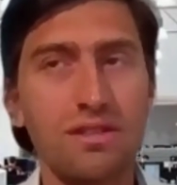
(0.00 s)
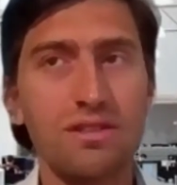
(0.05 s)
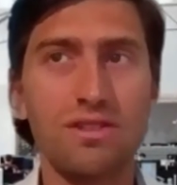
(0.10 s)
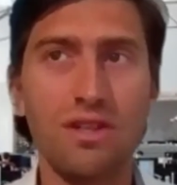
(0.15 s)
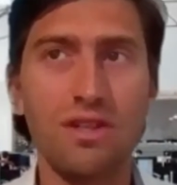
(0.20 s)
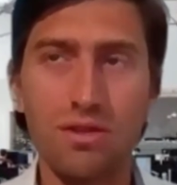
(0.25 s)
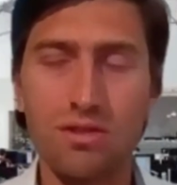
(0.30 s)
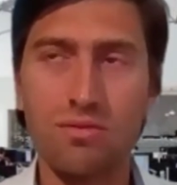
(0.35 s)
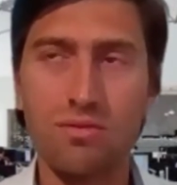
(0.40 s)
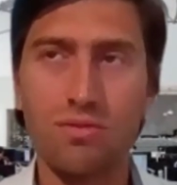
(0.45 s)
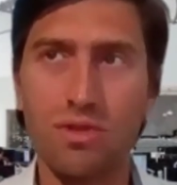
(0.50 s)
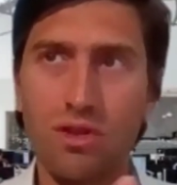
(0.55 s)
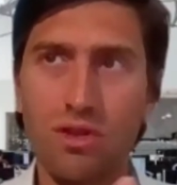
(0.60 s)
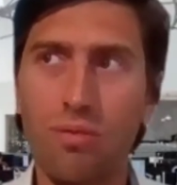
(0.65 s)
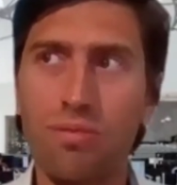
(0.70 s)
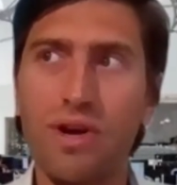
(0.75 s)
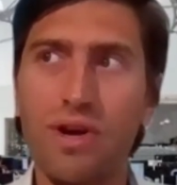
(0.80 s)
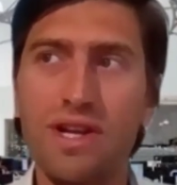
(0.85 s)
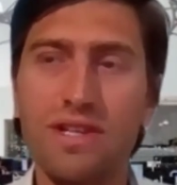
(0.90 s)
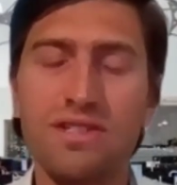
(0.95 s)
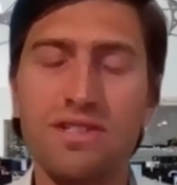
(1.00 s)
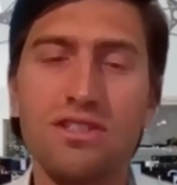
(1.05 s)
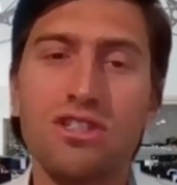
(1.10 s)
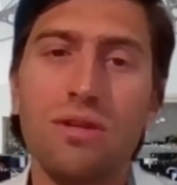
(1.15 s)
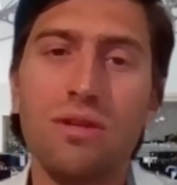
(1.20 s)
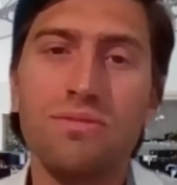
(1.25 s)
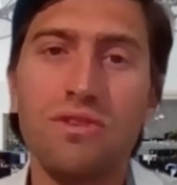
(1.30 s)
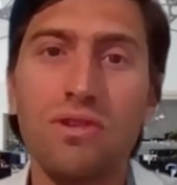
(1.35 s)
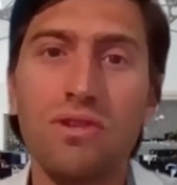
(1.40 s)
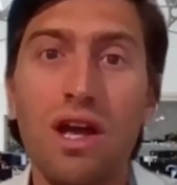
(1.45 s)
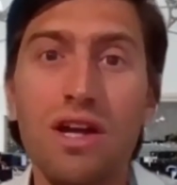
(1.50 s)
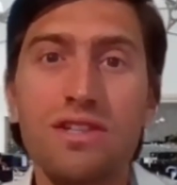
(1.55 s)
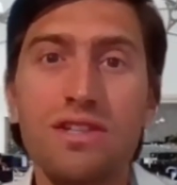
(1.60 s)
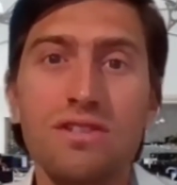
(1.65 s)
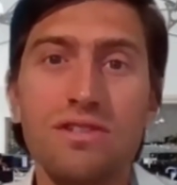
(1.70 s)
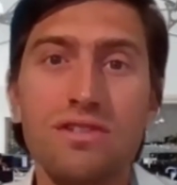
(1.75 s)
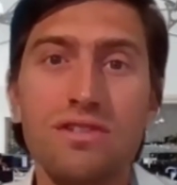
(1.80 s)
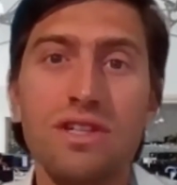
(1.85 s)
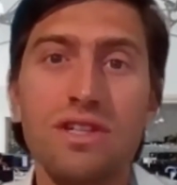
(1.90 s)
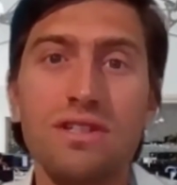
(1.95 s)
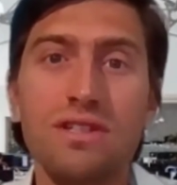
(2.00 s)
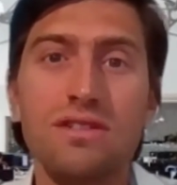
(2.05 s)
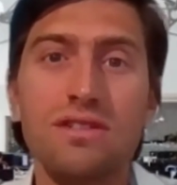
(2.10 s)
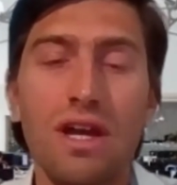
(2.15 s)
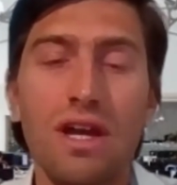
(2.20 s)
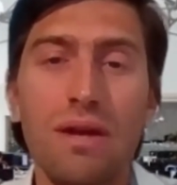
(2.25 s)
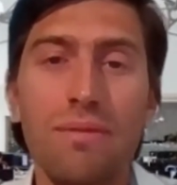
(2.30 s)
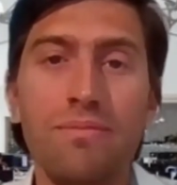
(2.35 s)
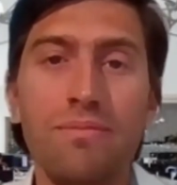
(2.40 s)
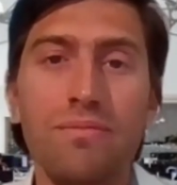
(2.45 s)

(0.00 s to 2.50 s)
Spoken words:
So it operates in terms of licenses.